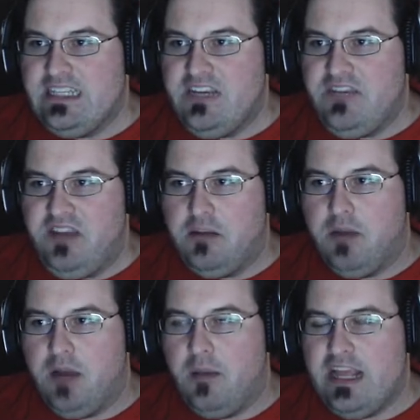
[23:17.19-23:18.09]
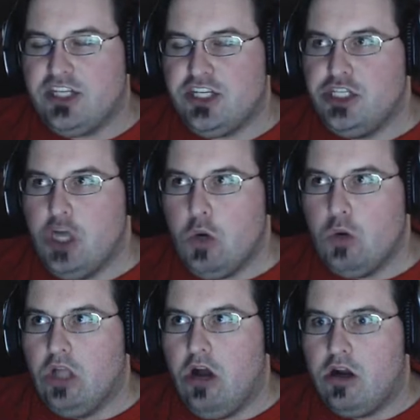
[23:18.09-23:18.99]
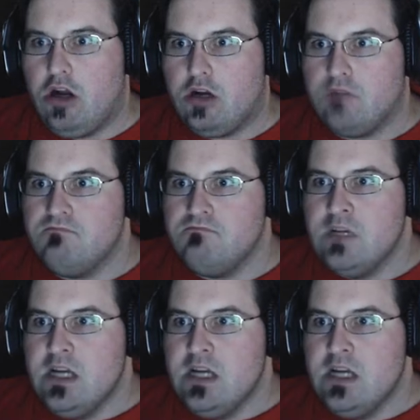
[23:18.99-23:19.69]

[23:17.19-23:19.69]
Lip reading: deviant abomination no longer.